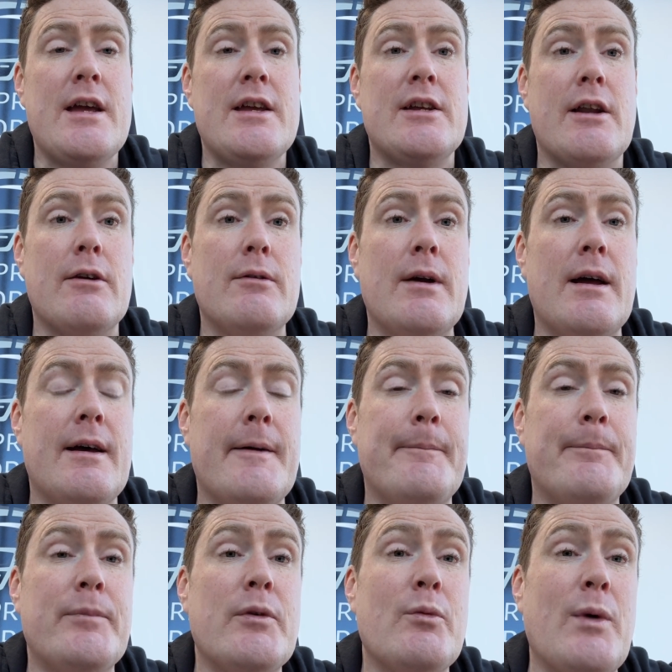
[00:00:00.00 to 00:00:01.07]

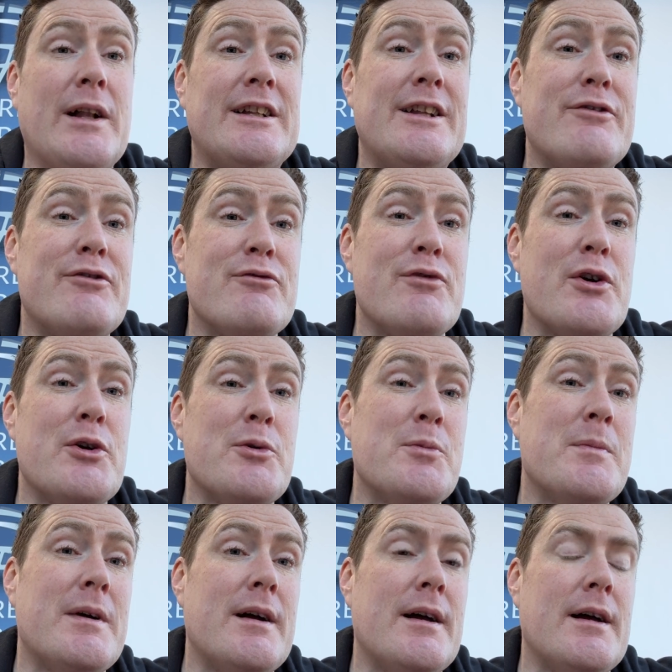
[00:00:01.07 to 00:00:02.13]
while your living
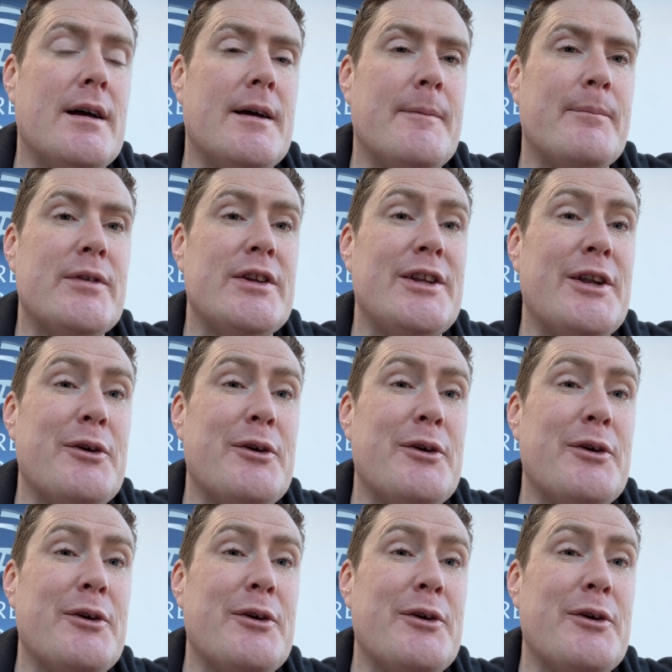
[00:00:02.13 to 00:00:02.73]
room,